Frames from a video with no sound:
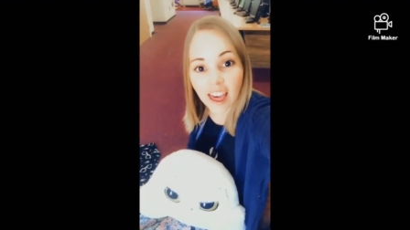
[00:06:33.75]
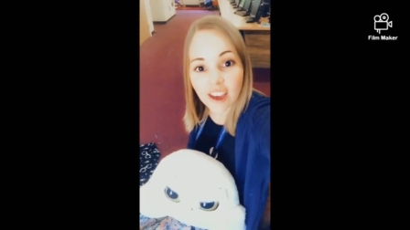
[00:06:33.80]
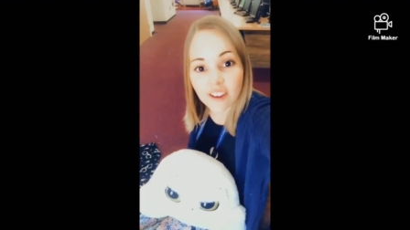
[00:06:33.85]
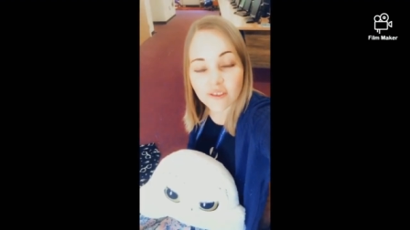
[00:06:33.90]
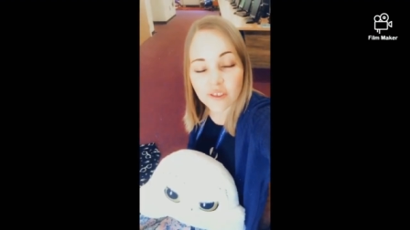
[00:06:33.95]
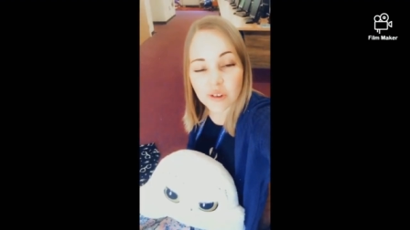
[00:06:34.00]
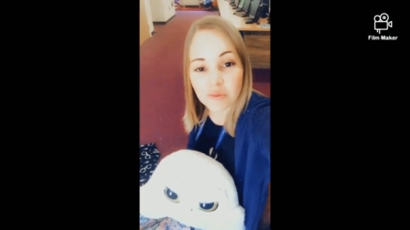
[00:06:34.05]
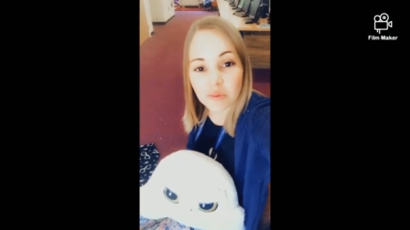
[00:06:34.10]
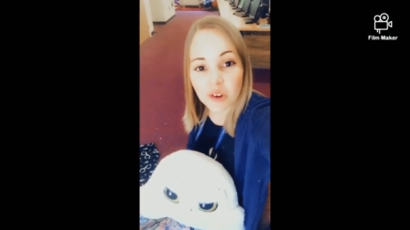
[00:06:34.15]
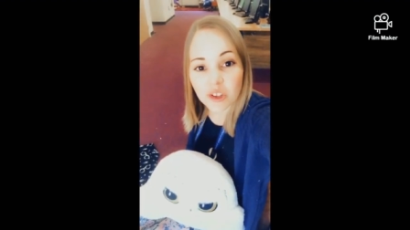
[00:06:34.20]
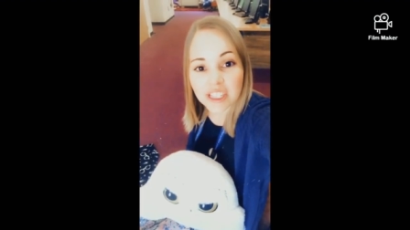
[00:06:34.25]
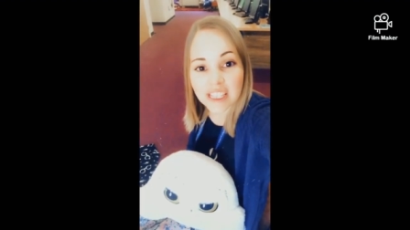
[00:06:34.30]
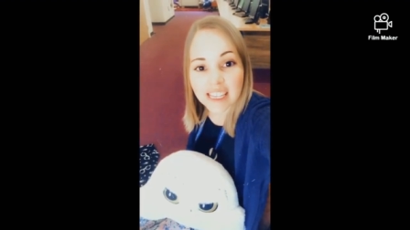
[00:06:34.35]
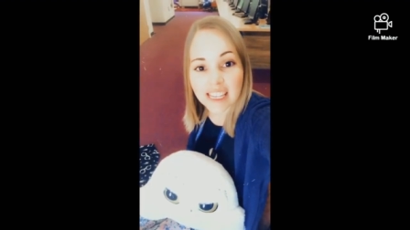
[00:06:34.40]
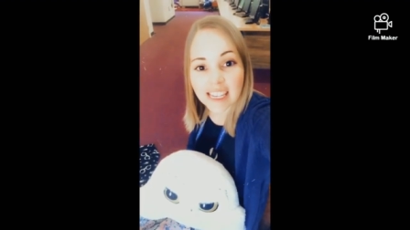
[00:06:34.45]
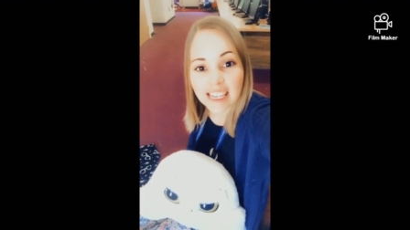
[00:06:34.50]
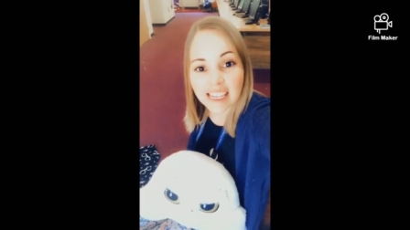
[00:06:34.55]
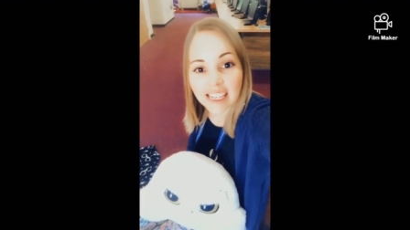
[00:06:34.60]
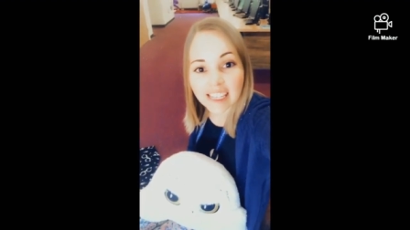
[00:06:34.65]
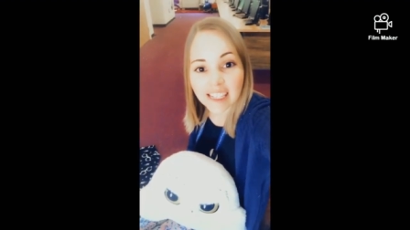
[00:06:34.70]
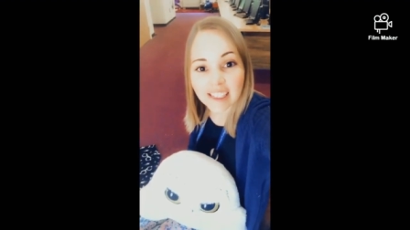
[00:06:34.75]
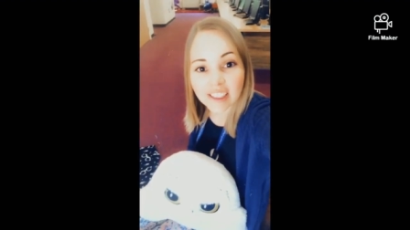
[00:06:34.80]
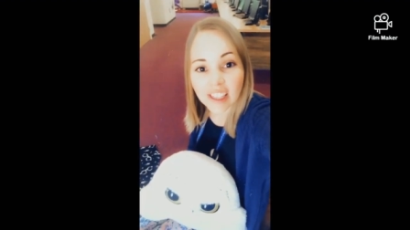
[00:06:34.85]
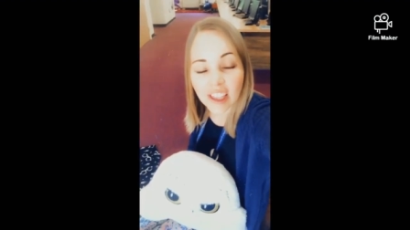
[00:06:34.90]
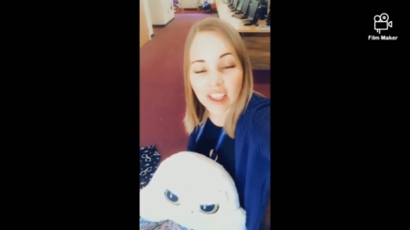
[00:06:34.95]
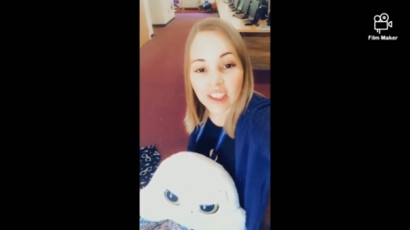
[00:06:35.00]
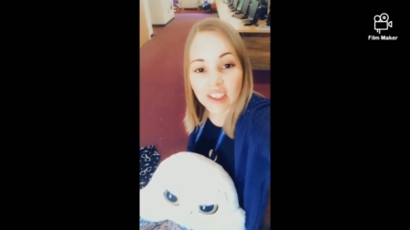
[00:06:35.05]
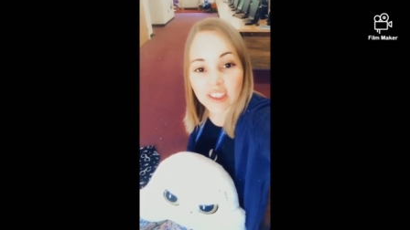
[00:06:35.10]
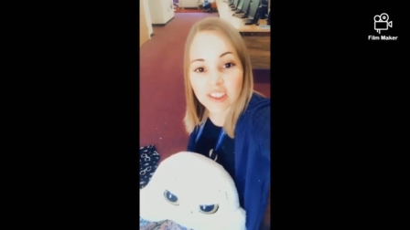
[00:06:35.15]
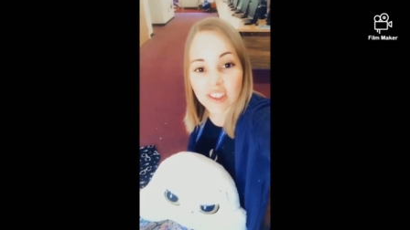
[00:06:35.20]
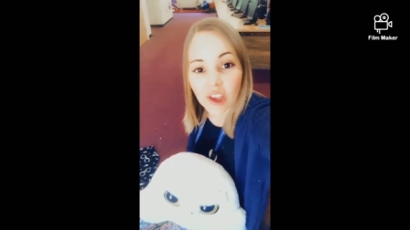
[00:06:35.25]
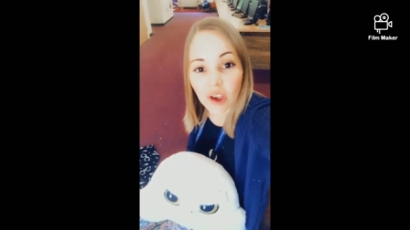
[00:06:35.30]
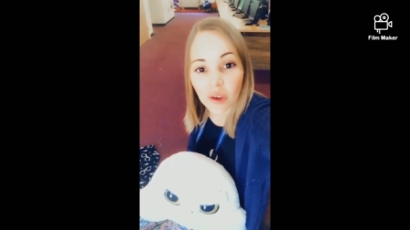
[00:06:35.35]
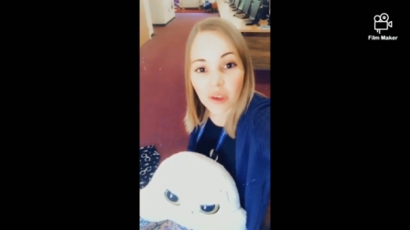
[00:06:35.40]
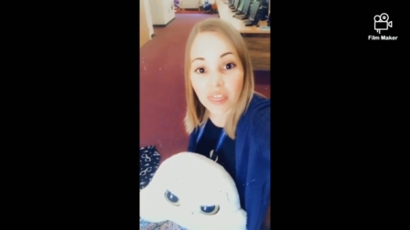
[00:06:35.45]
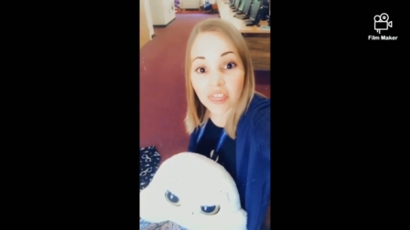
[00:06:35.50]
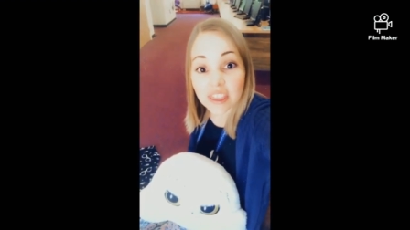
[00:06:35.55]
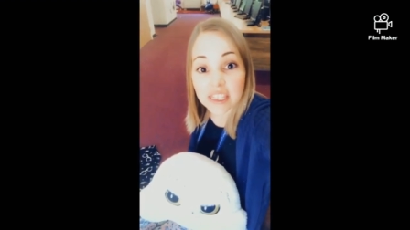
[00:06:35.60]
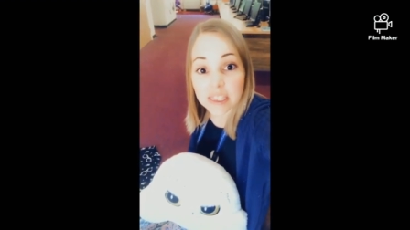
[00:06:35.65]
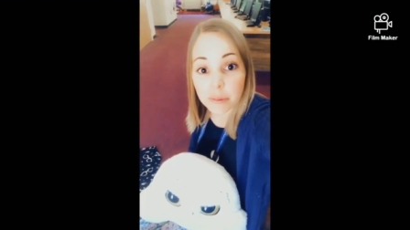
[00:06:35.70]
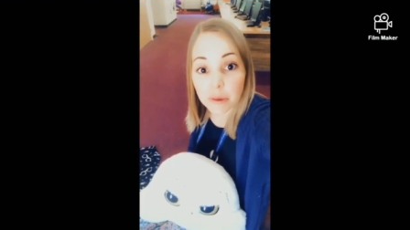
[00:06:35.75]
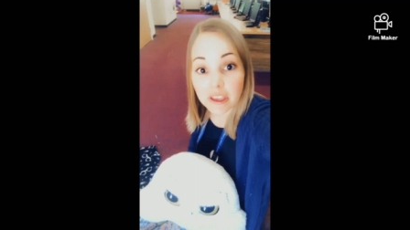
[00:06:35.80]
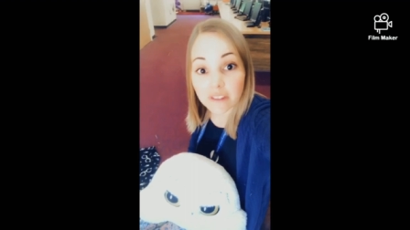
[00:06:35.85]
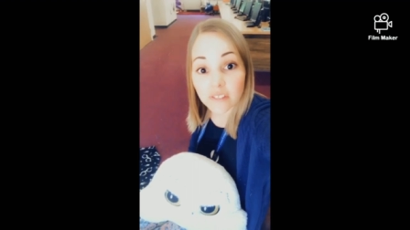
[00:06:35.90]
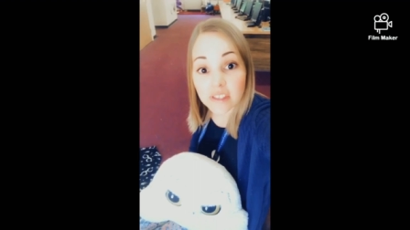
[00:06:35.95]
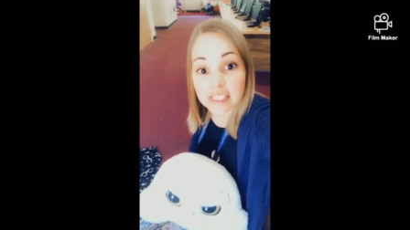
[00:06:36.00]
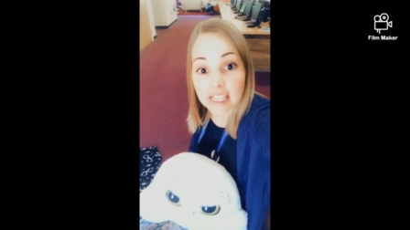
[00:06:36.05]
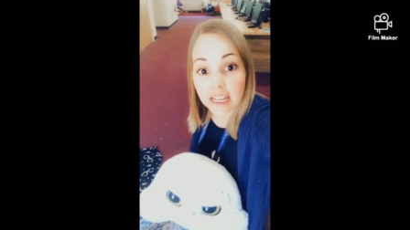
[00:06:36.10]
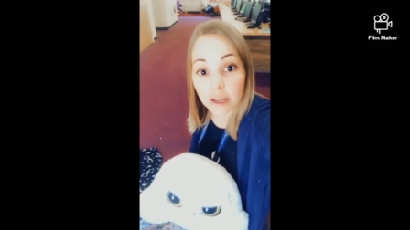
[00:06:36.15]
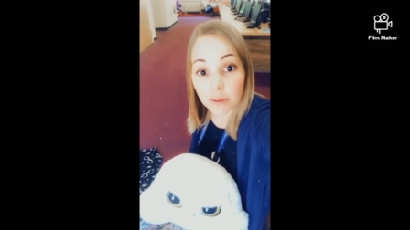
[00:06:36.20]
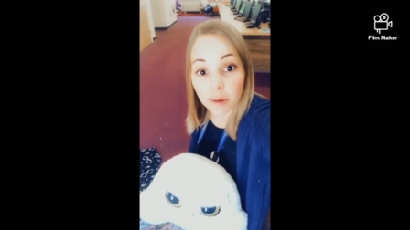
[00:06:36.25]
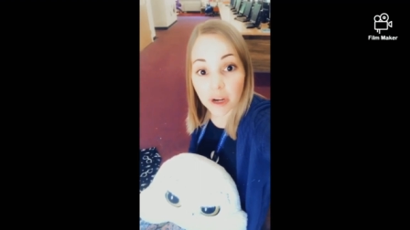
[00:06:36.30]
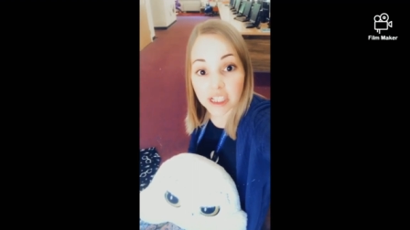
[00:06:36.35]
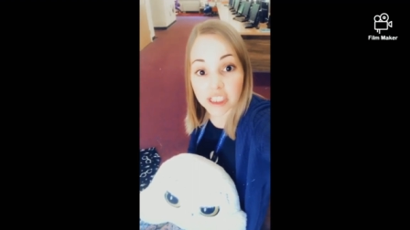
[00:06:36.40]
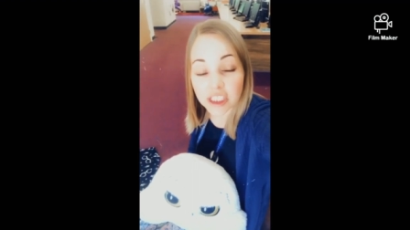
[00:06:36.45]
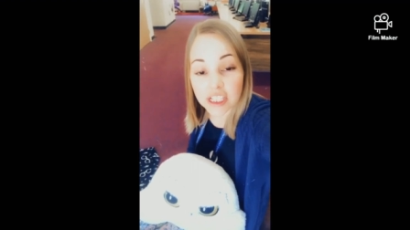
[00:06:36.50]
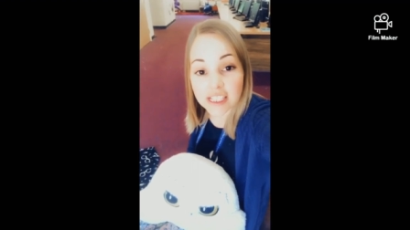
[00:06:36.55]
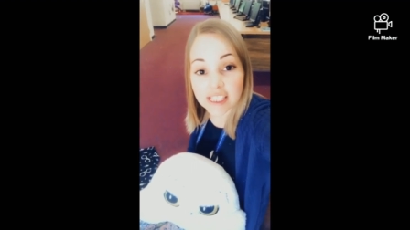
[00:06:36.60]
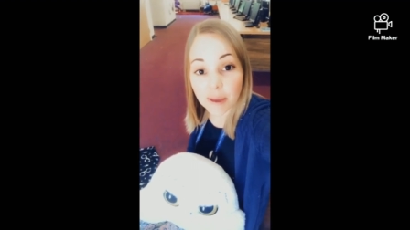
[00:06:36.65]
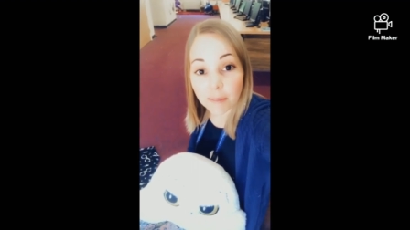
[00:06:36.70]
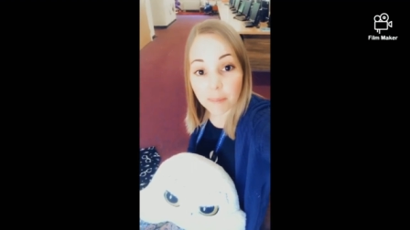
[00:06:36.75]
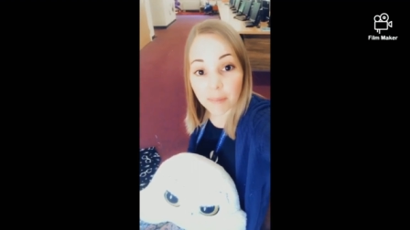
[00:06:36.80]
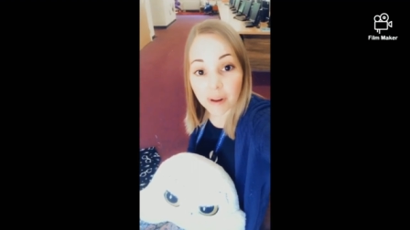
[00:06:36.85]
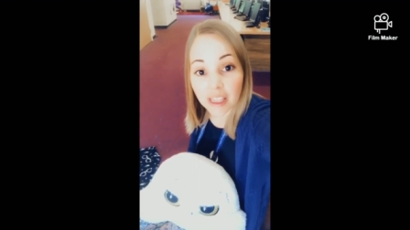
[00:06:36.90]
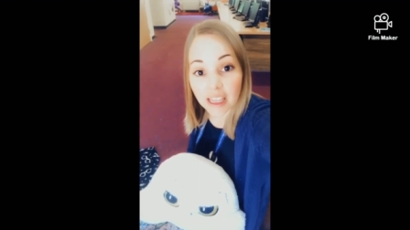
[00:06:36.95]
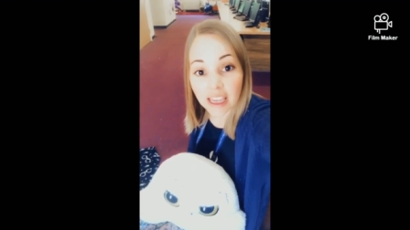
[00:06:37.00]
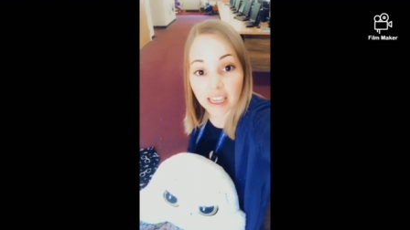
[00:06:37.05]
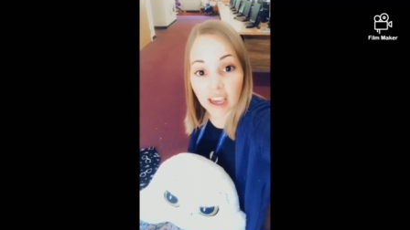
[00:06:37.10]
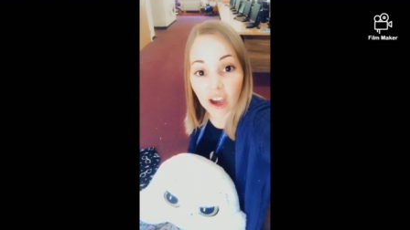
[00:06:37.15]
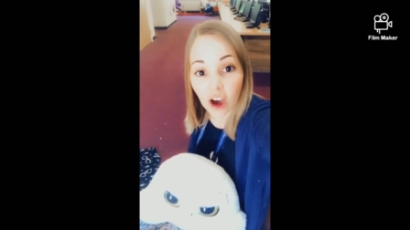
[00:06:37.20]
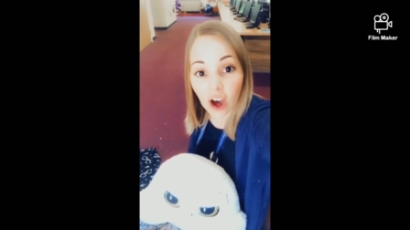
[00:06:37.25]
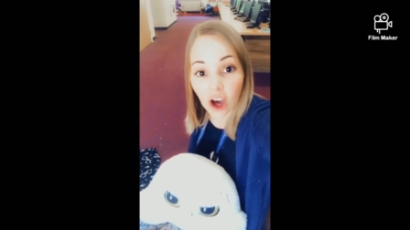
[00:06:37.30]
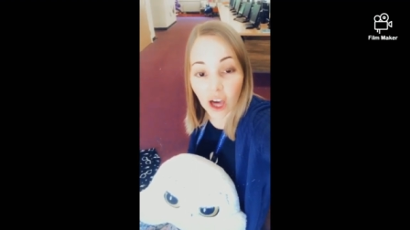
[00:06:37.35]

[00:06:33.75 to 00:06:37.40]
Hi everybody. So this week for Celebration Assembly,